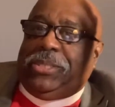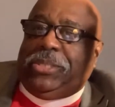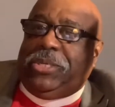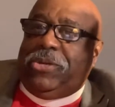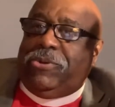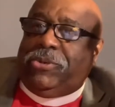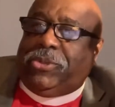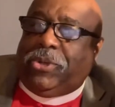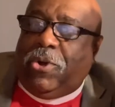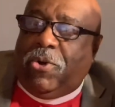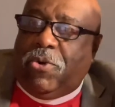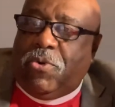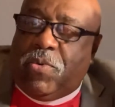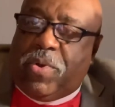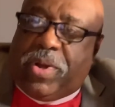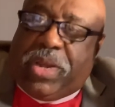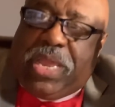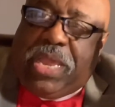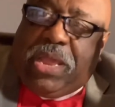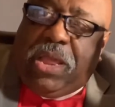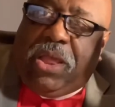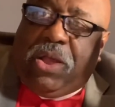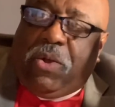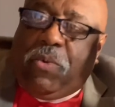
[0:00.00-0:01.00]
years old
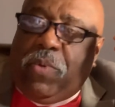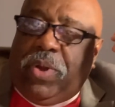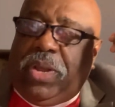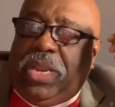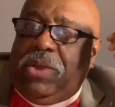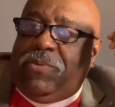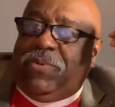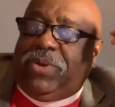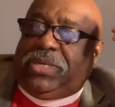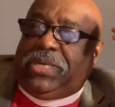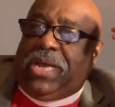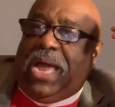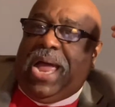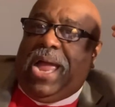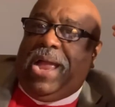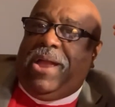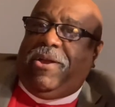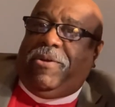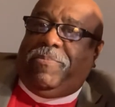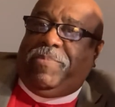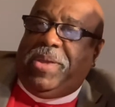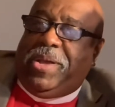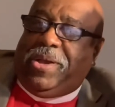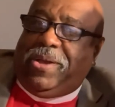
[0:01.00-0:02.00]
when he
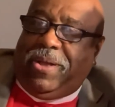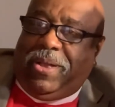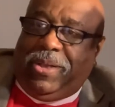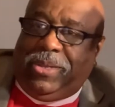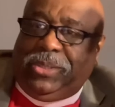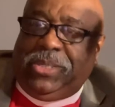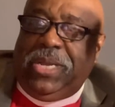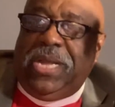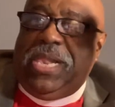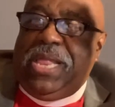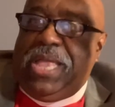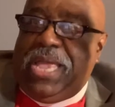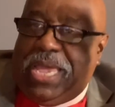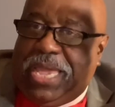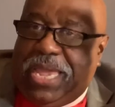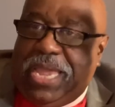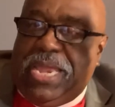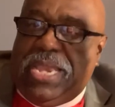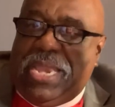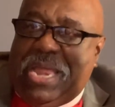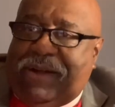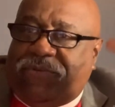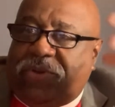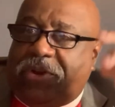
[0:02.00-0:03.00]
retired, because
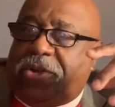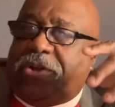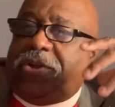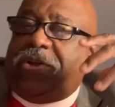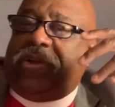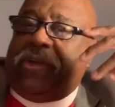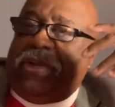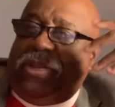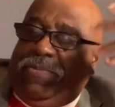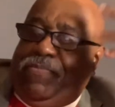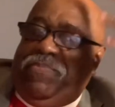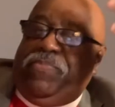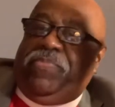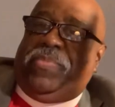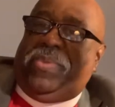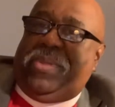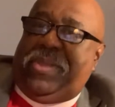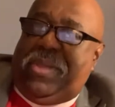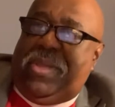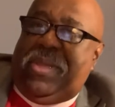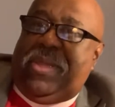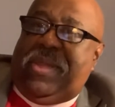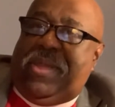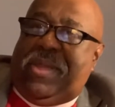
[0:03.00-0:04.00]
he never could,
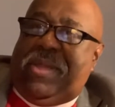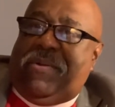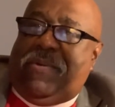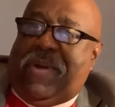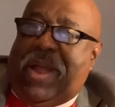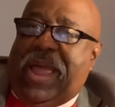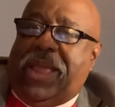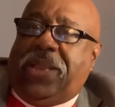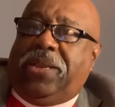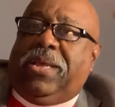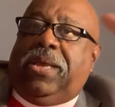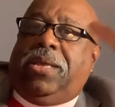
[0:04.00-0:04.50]
right?